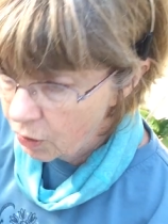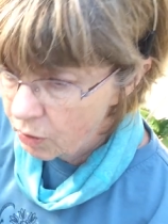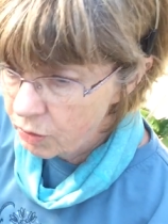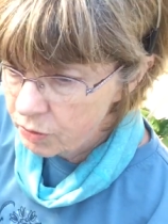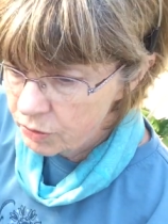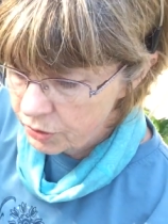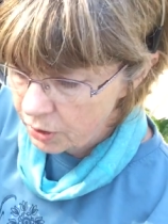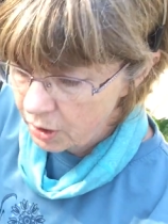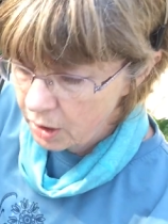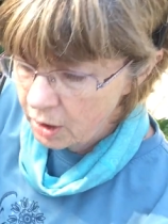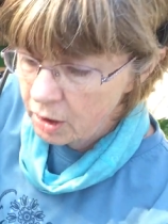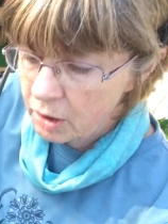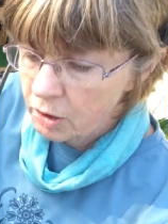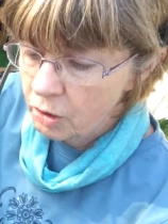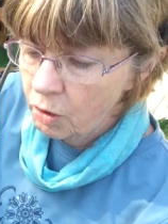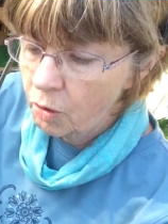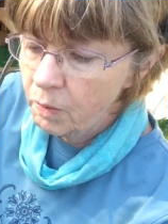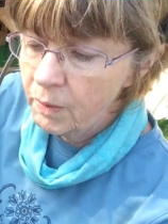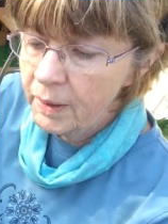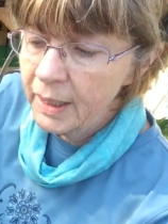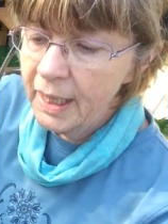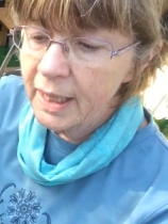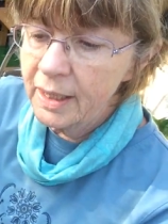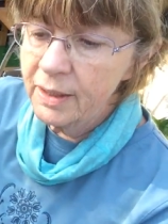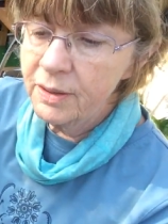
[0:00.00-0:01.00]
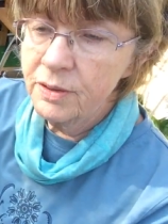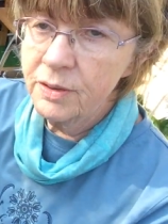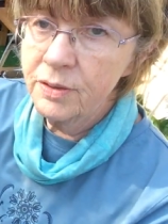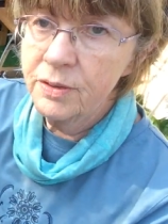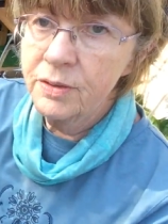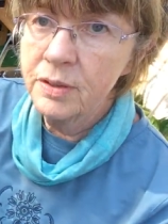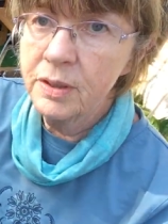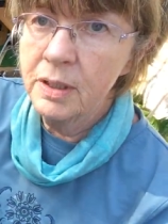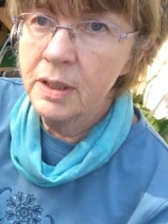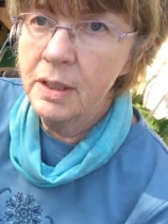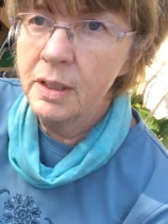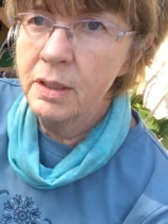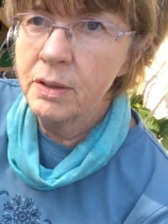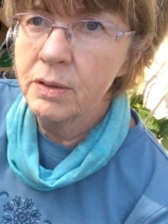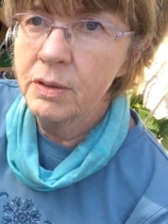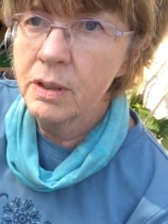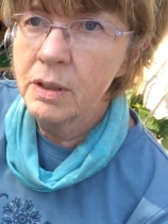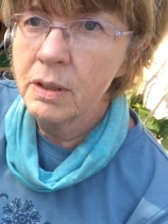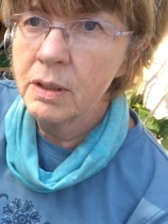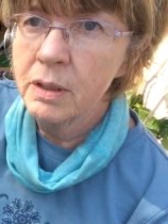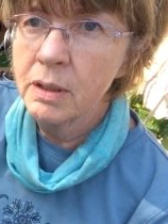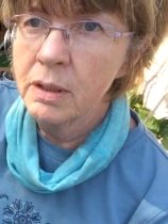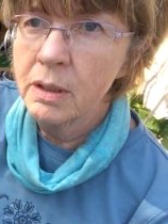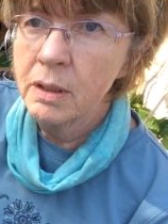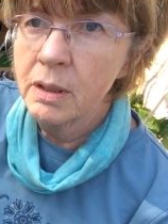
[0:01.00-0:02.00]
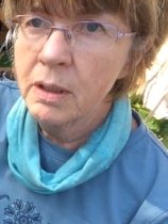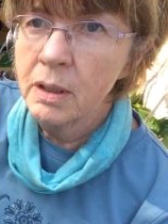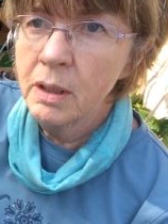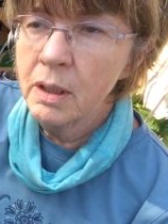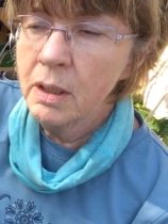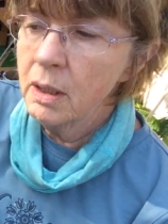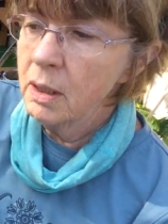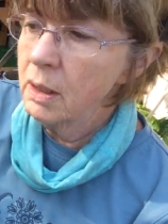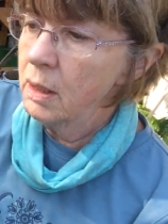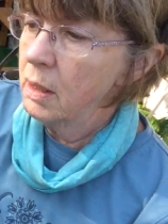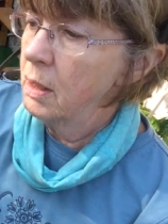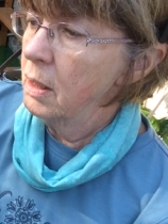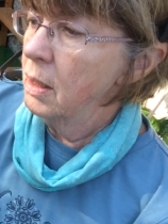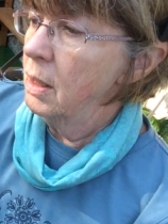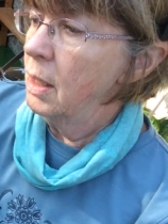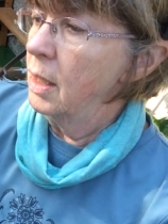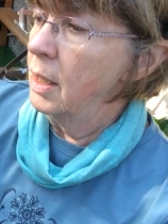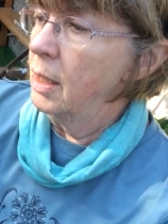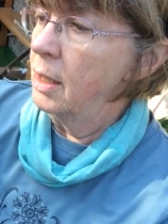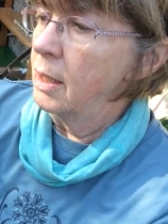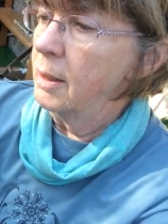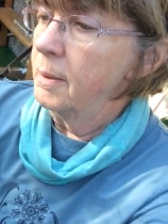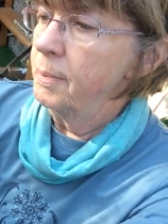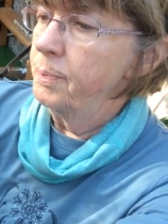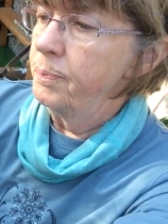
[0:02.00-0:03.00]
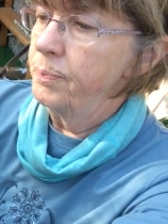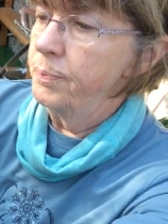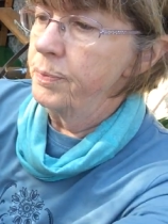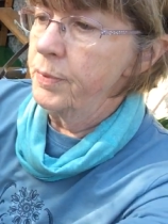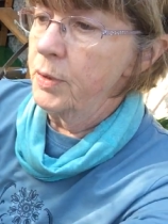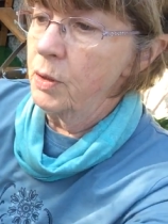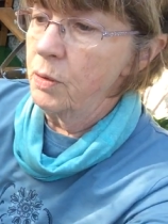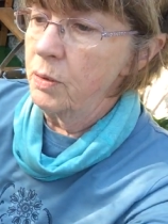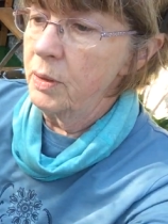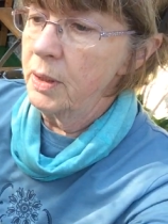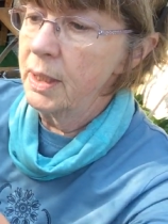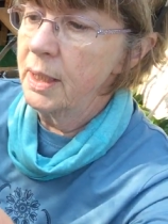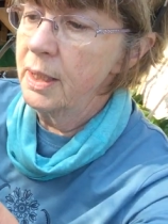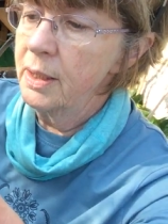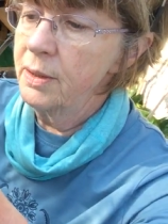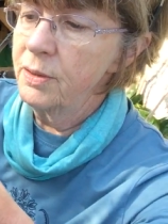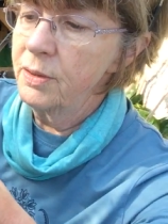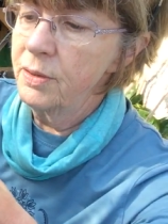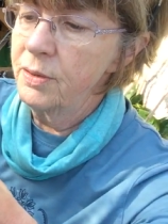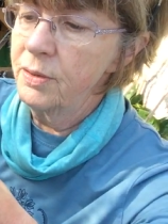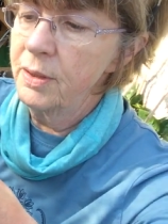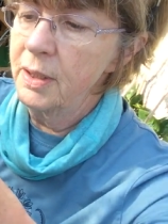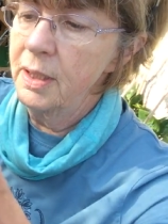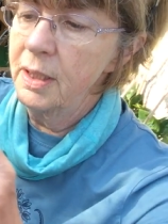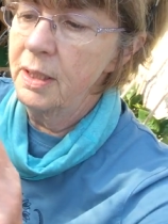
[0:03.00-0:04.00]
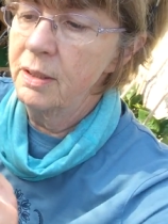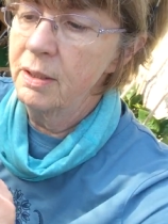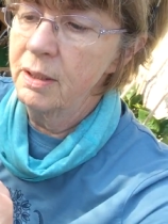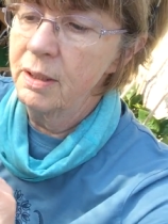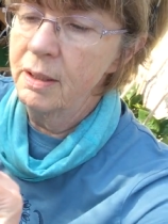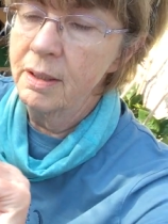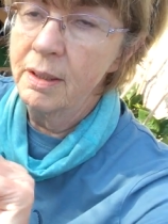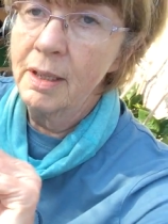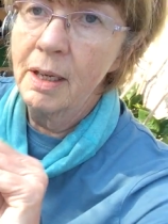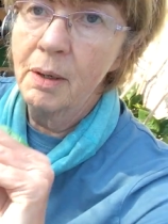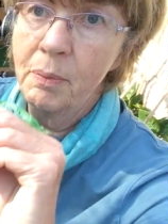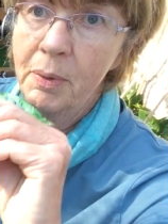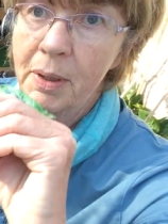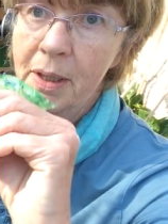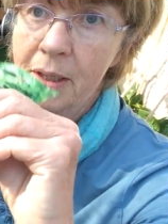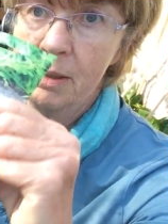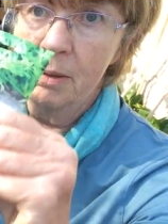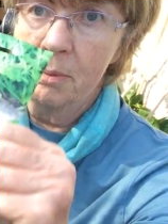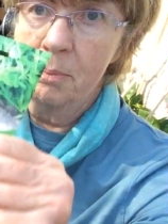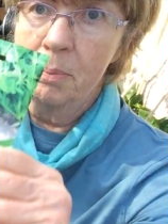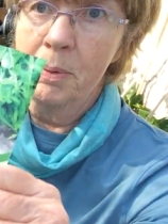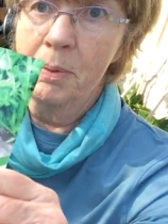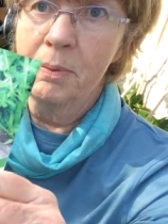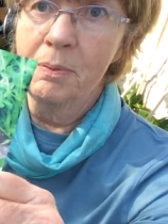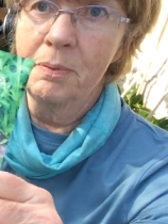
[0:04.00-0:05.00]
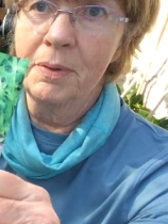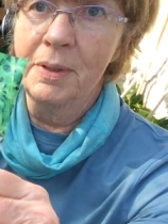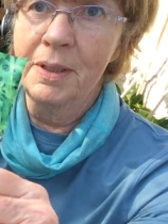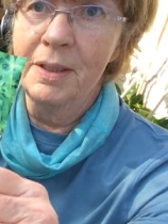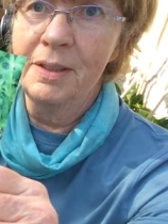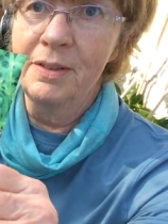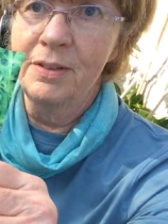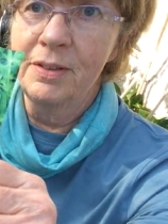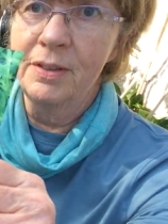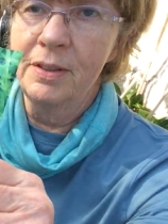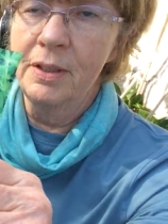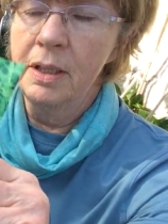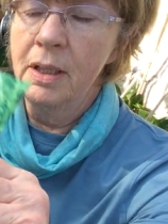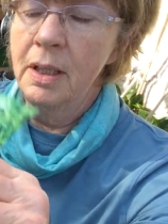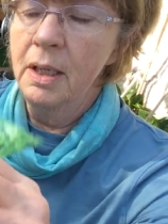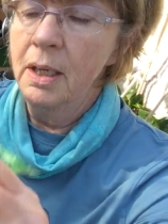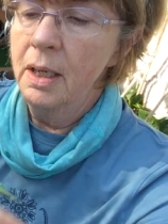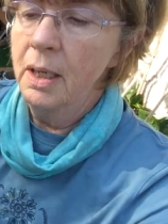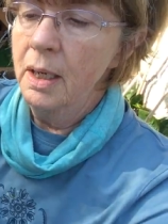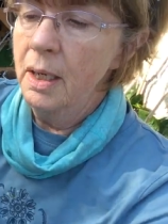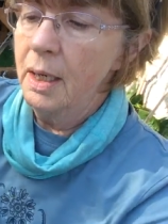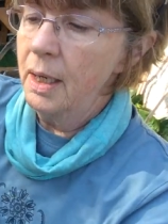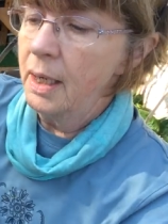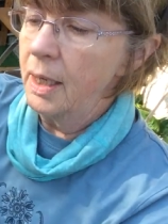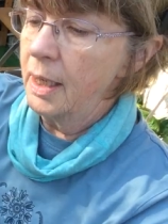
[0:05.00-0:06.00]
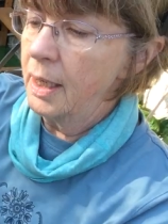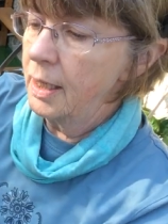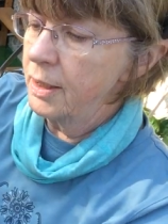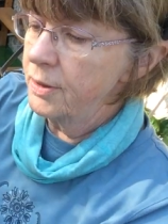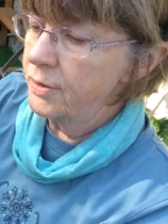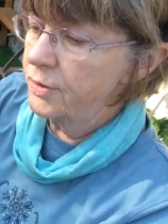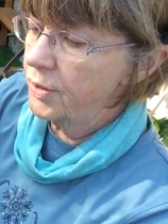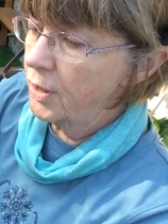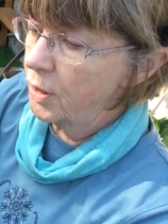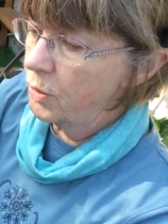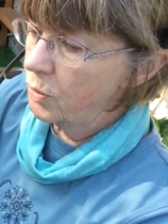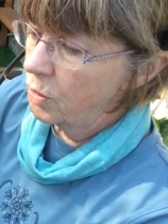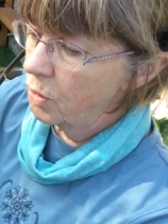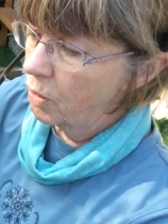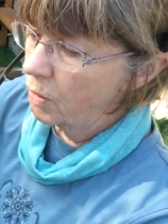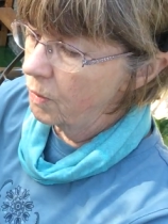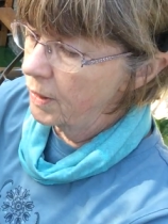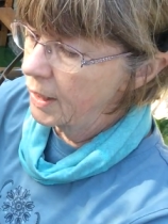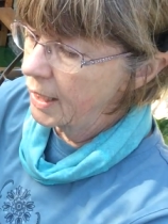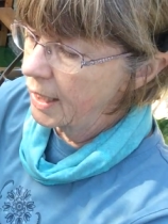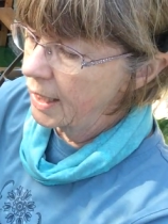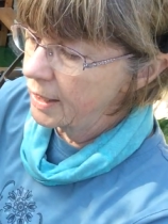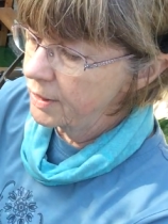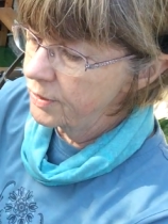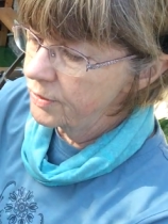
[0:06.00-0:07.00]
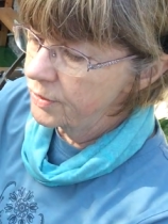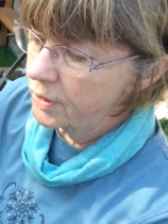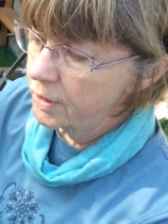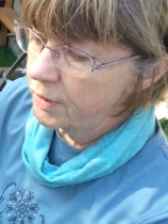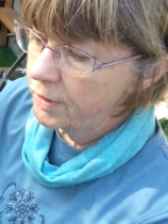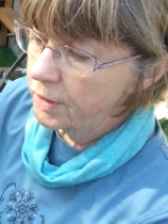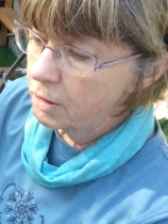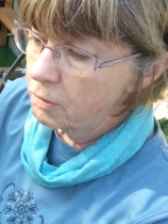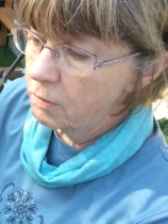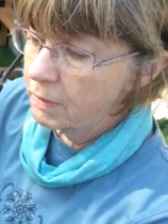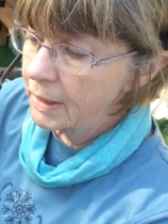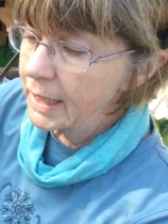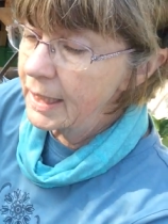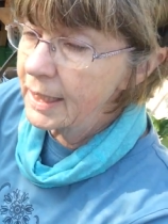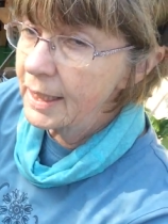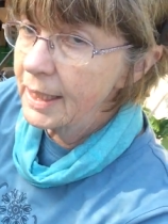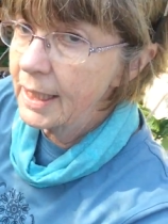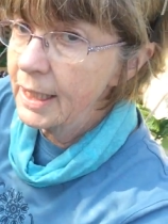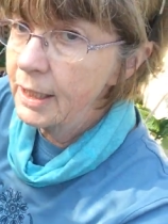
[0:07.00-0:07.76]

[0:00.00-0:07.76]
got coriander seed. Coriander seed, that way up, right? So coriander, the green